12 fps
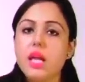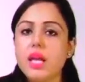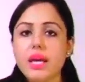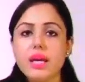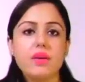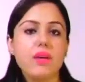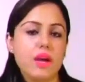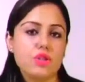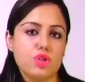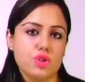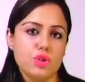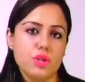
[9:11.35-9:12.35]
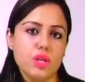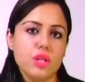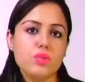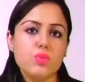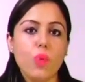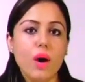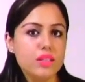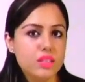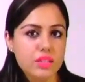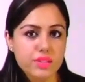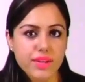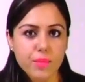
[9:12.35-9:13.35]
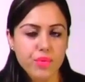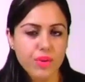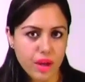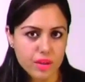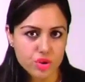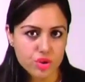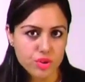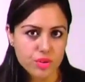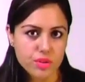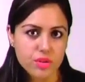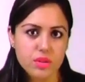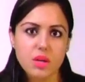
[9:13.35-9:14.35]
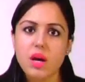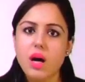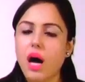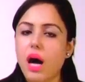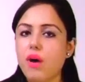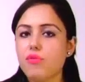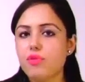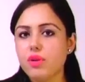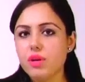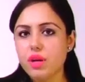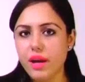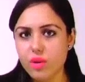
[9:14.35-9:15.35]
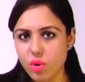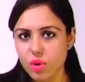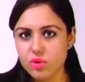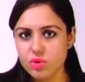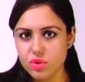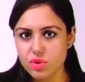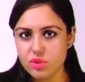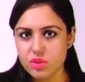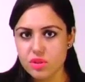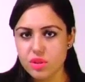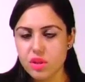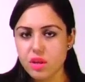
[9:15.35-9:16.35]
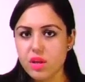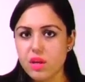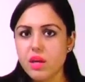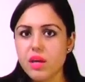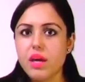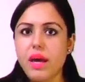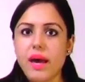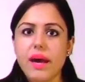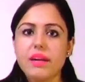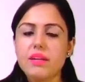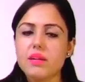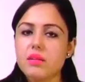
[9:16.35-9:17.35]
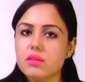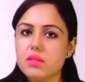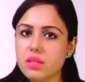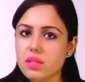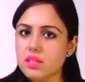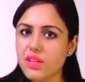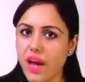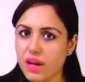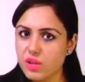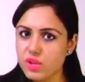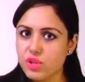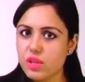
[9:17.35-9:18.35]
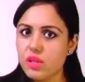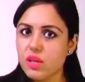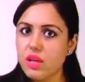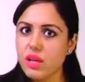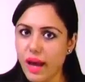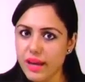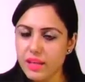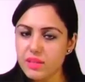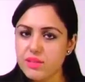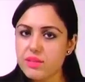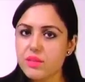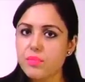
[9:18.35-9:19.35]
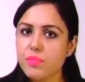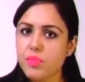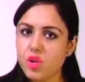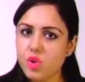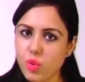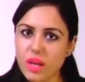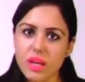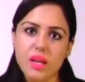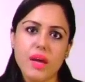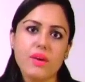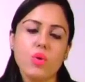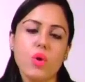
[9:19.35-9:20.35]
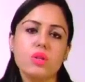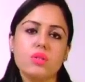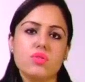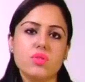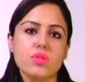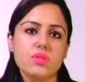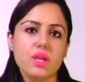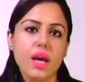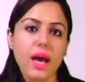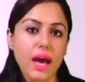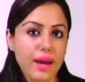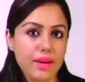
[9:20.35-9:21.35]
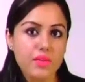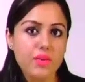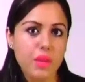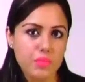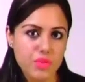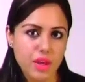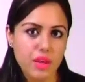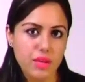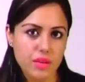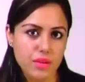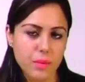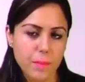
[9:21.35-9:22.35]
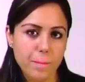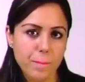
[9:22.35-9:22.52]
Link reaction is one step reaction after glycolysis, and this reaction lies between glycolysis and Krebs cycle.